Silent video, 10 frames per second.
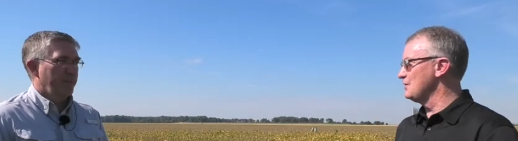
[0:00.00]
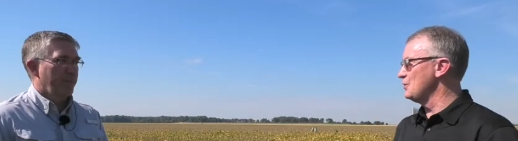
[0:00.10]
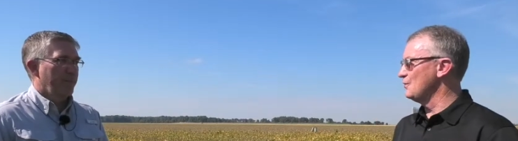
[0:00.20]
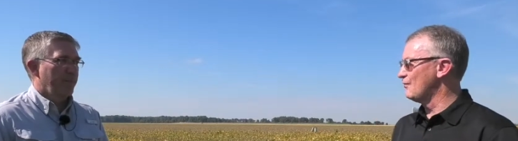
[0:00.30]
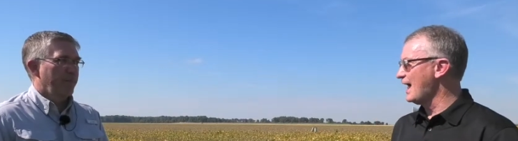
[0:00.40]

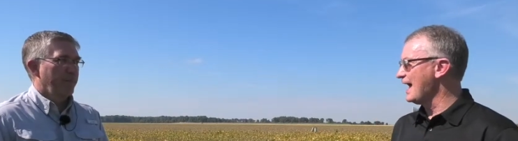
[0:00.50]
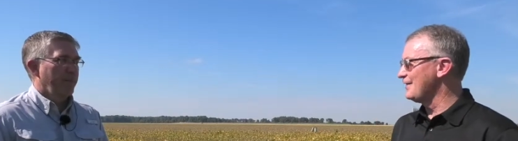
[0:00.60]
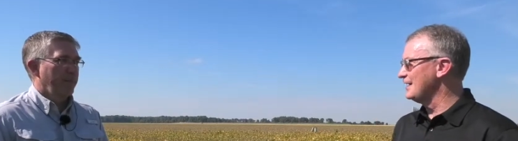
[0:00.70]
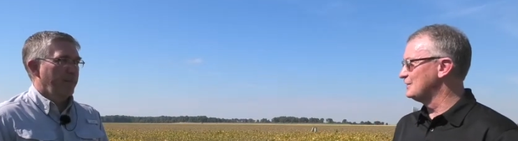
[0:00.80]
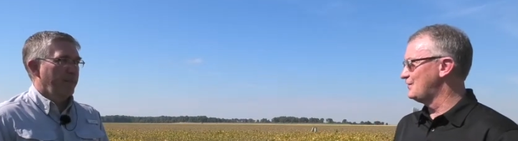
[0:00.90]
Speaker 1: you fly
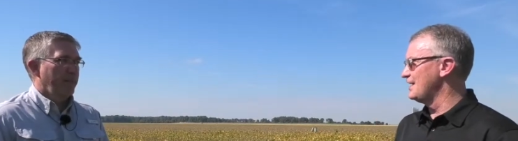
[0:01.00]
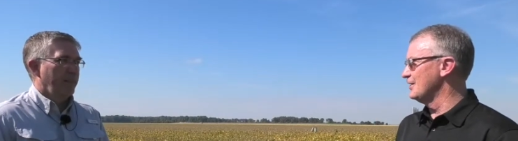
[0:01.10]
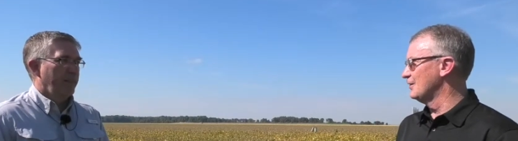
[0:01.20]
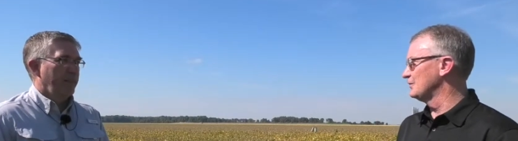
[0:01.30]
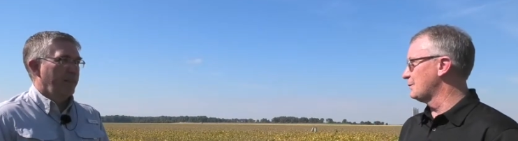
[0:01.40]
these
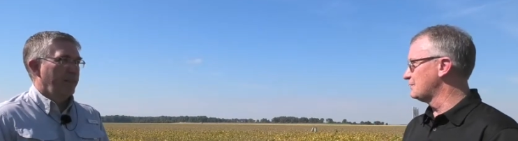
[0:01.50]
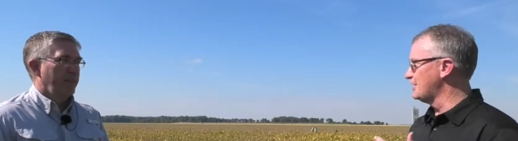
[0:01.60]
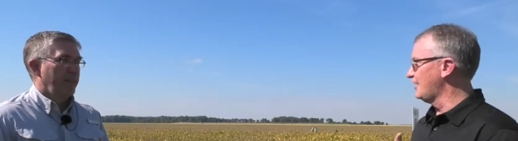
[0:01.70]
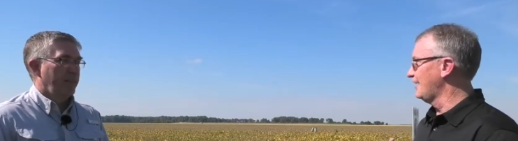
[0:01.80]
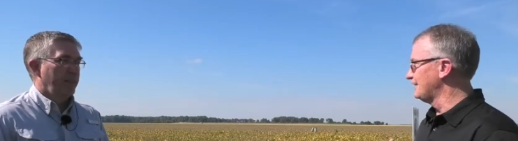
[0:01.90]
fields, and
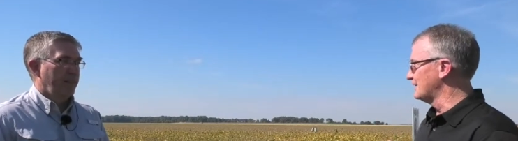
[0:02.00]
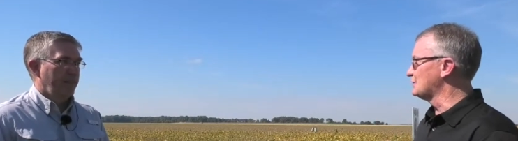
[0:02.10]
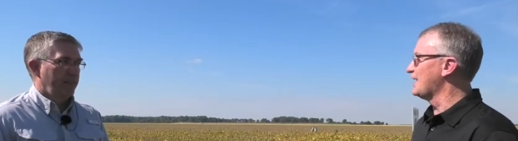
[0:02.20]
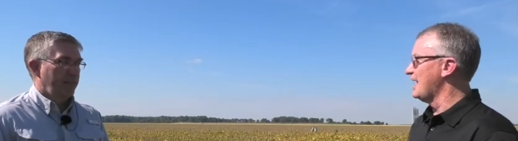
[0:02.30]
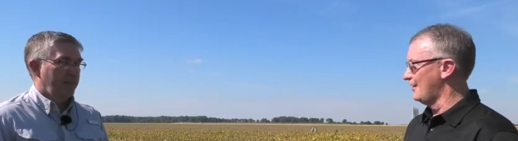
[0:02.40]
particularly at the
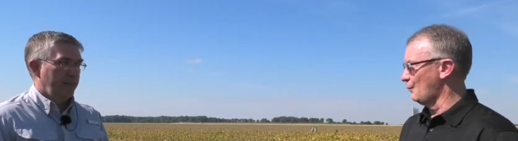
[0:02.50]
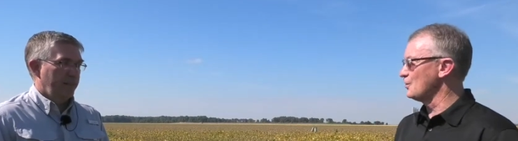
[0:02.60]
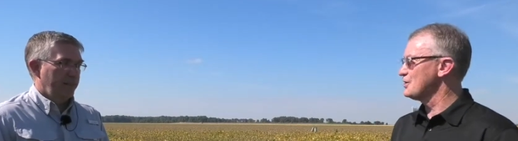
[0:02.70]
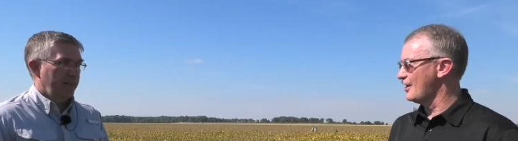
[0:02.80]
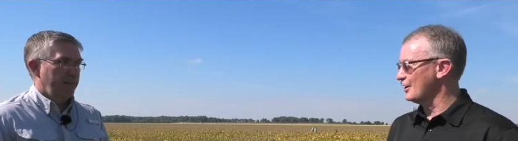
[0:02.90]
scale that
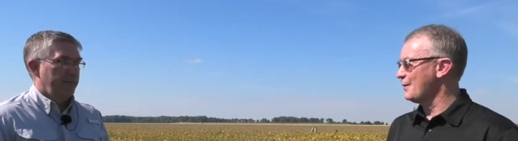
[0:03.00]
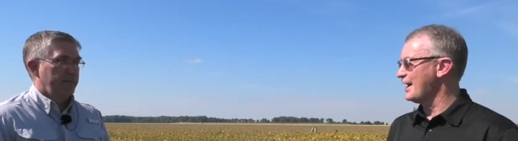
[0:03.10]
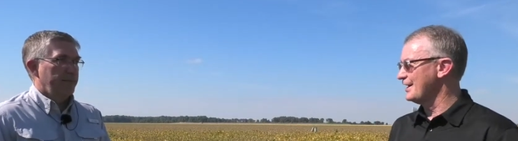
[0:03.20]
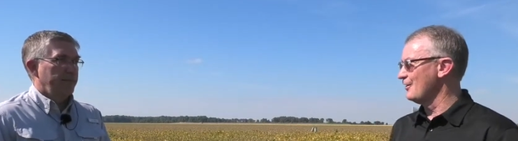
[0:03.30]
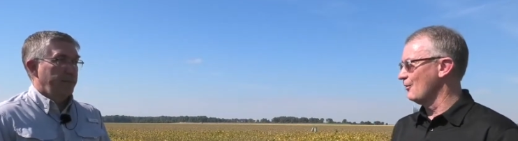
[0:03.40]
we're talking
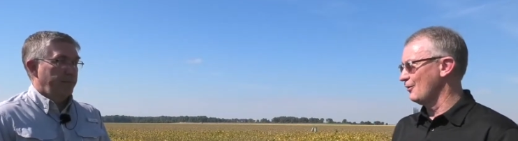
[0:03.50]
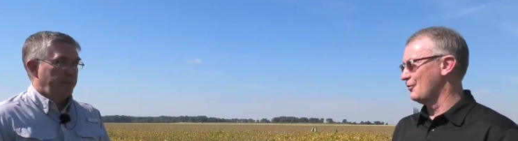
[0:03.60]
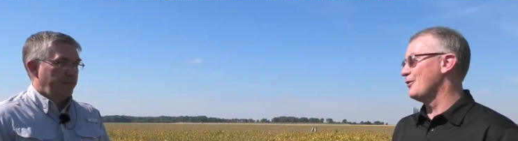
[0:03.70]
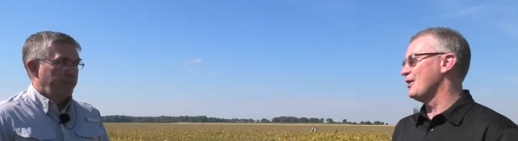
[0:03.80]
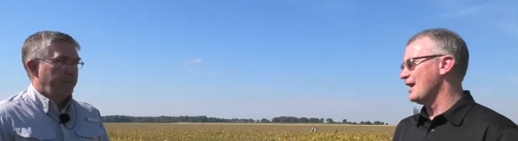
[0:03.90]
about here on
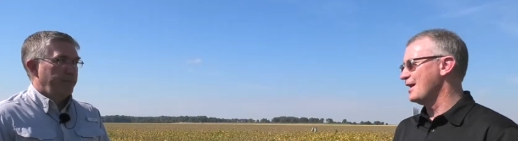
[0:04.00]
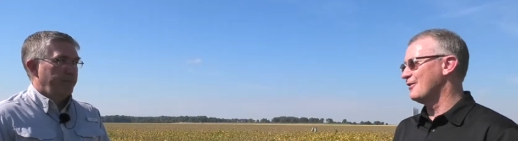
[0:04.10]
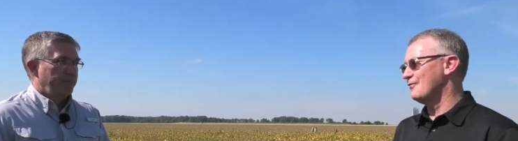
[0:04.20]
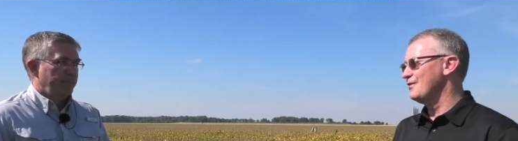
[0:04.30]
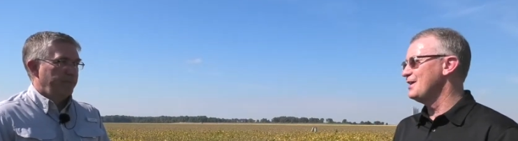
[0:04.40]
a
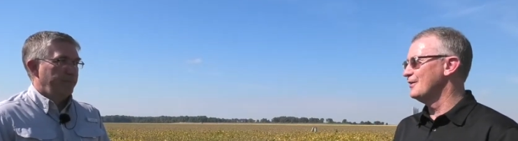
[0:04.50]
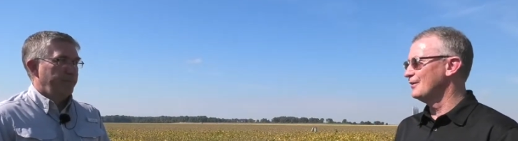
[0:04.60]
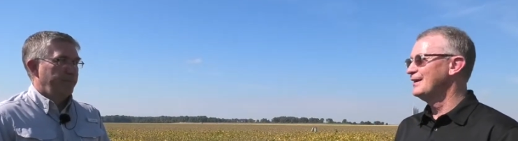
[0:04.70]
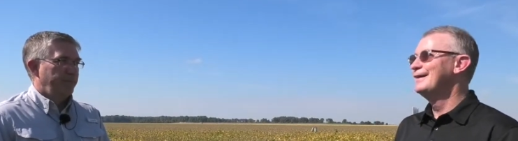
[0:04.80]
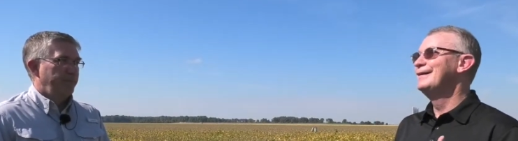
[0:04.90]
30-acre
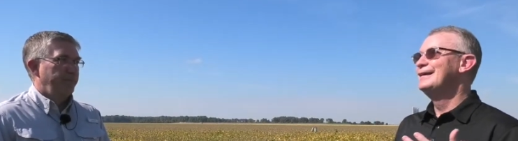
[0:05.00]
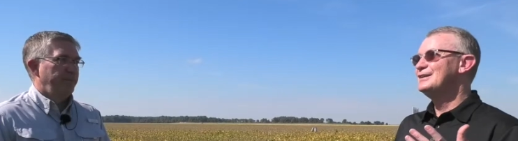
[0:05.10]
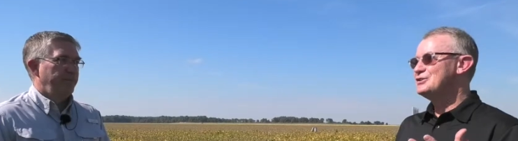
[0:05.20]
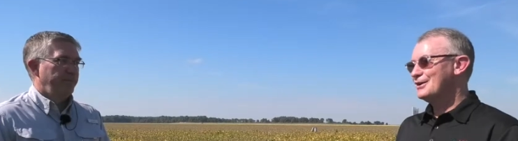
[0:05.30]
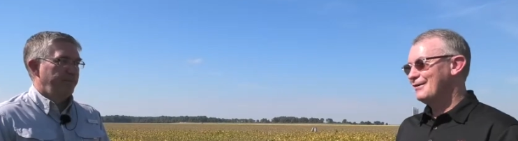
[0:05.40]
field,
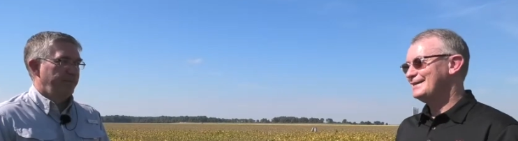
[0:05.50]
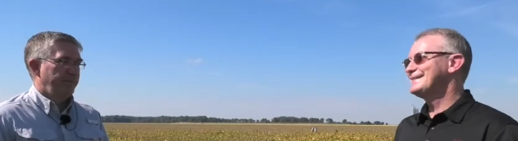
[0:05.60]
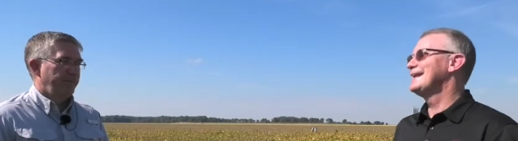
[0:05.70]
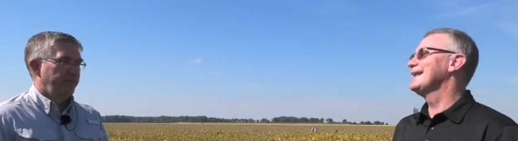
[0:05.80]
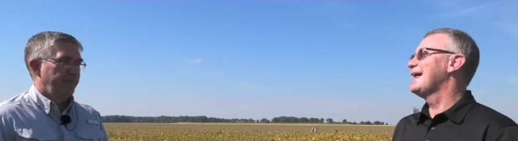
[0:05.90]

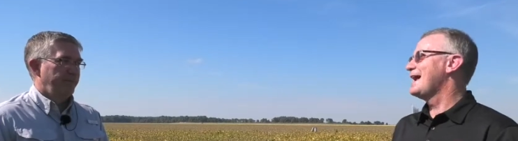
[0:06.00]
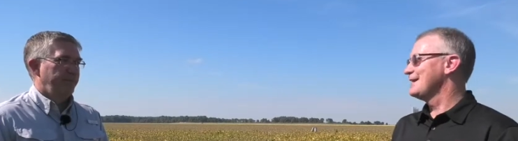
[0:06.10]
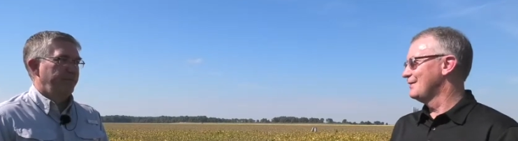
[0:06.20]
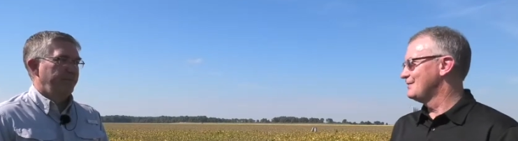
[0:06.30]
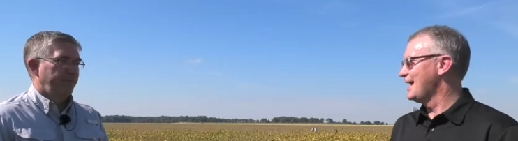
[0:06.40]
generates a
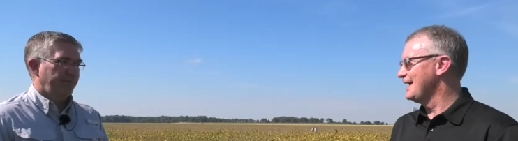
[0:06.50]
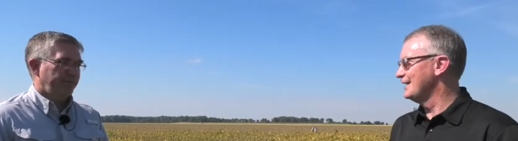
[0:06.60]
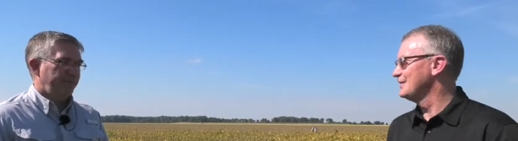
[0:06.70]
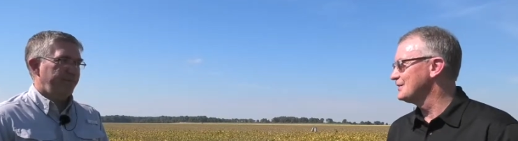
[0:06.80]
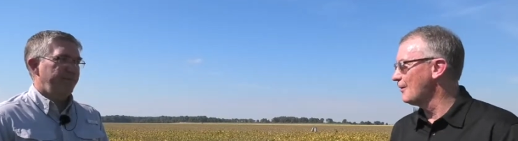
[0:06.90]
lot of
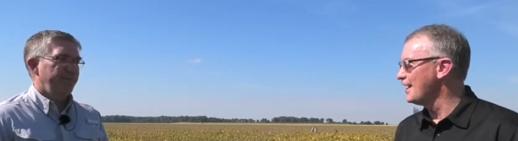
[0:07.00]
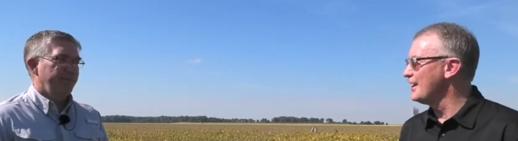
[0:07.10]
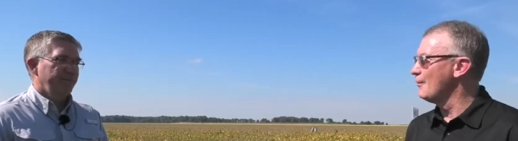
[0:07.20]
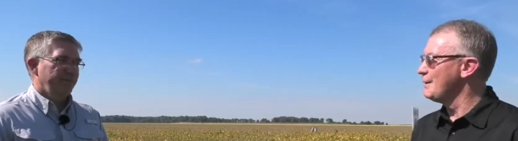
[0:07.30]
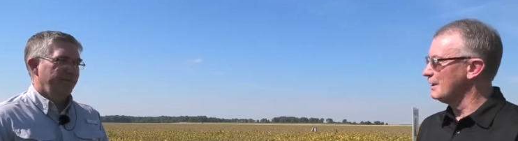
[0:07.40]
data. So I
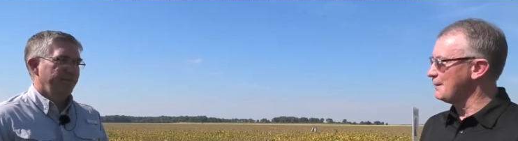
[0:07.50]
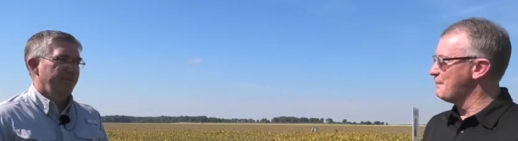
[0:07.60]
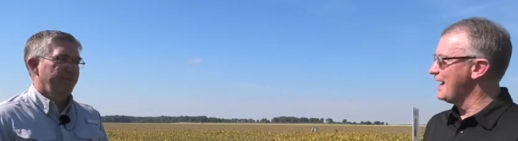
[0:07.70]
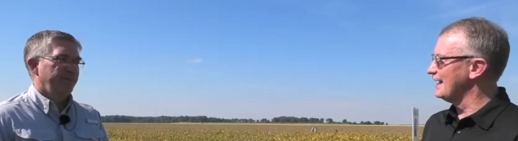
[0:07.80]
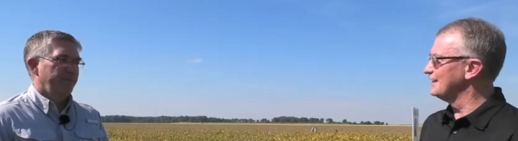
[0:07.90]
know Emily
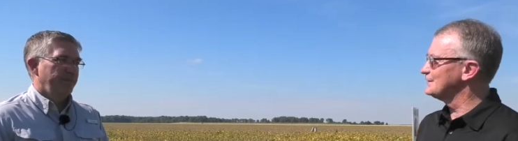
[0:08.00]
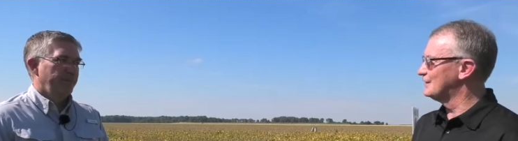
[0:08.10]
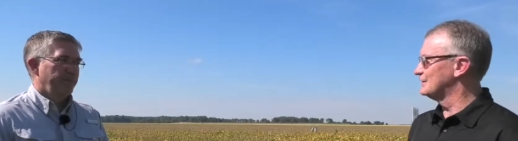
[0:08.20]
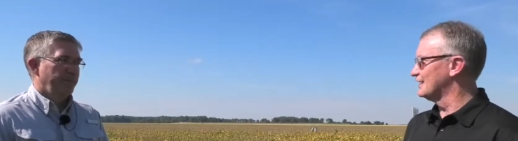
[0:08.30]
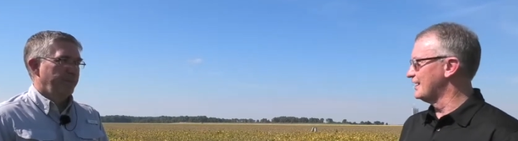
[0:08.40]

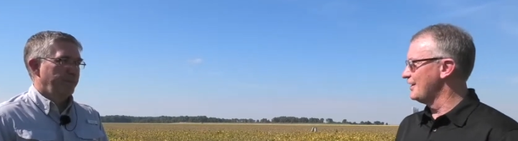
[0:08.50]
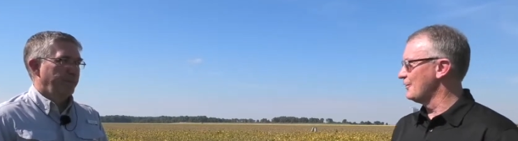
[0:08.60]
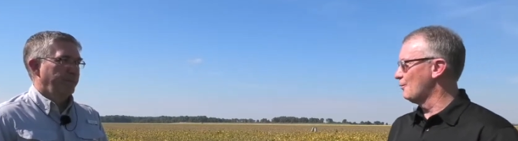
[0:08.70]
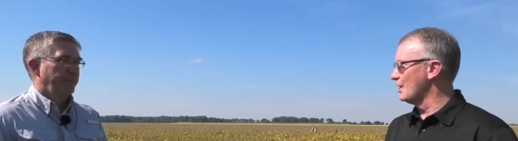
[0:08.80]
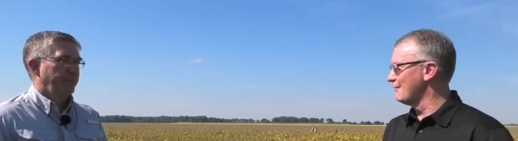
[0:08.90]
Bellis is
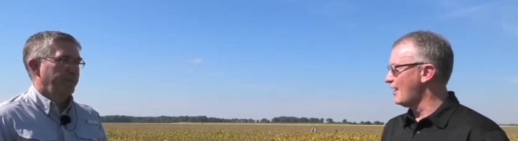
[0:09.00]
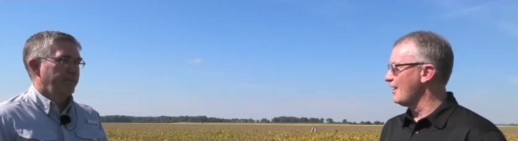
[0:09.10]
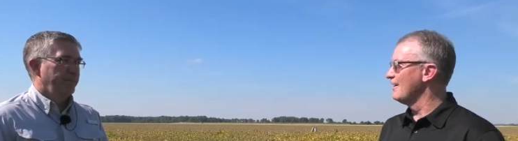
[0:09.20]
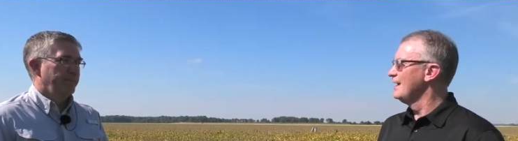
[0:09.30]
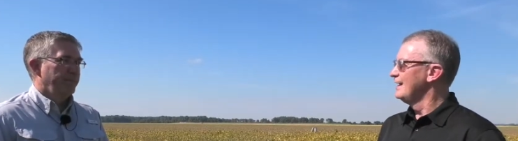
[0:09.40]
another one of
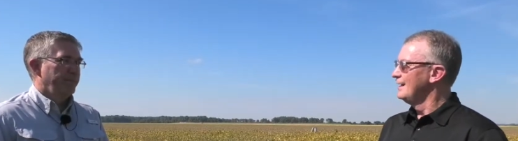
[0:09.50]
our